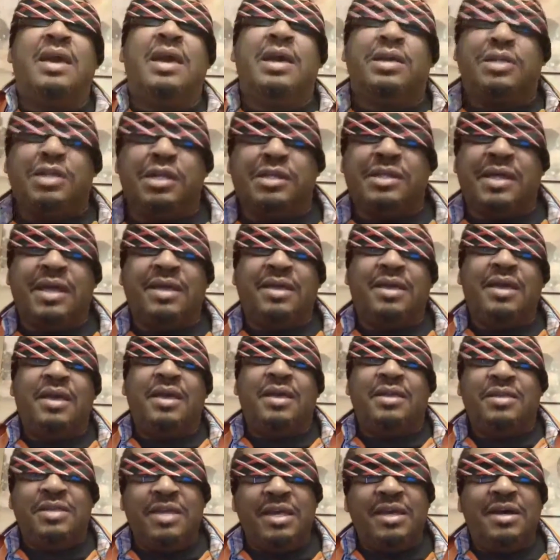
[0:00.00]
She's like,
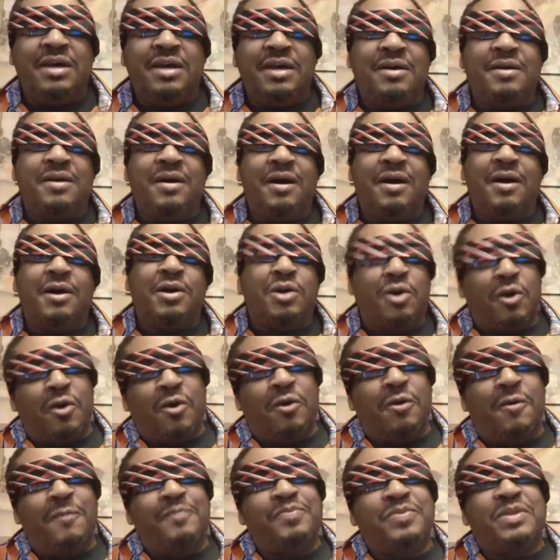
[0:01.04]
yeah,
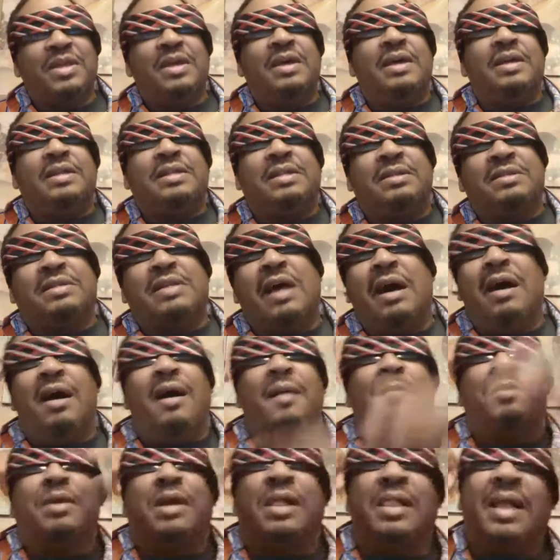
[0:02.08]
girl,
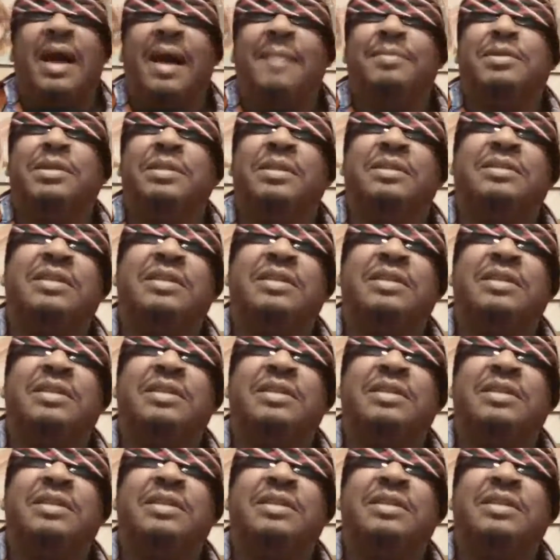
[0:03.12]
Tom climbed to the